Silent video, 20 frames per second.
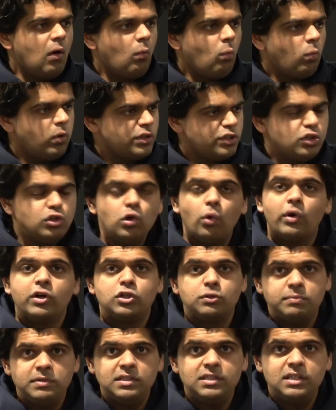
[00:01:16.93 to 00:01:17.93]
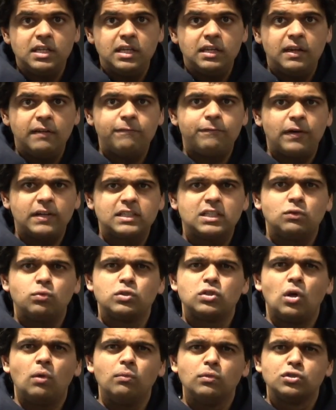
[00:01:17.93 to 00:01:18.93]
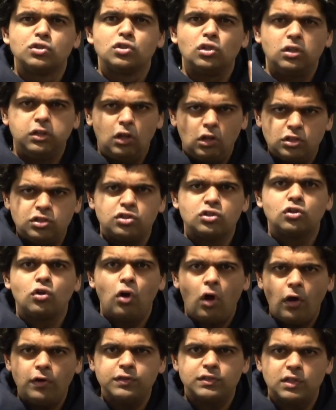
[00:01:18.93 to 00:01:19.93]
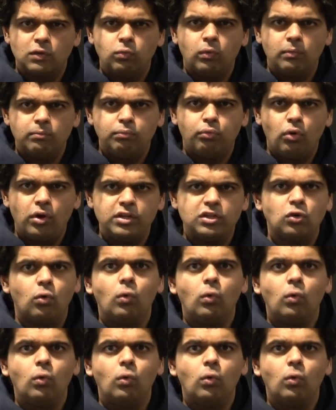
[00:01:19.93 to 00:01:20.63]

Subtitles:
was nowhere to be seen. In fact, it was almost a lost cause at one point.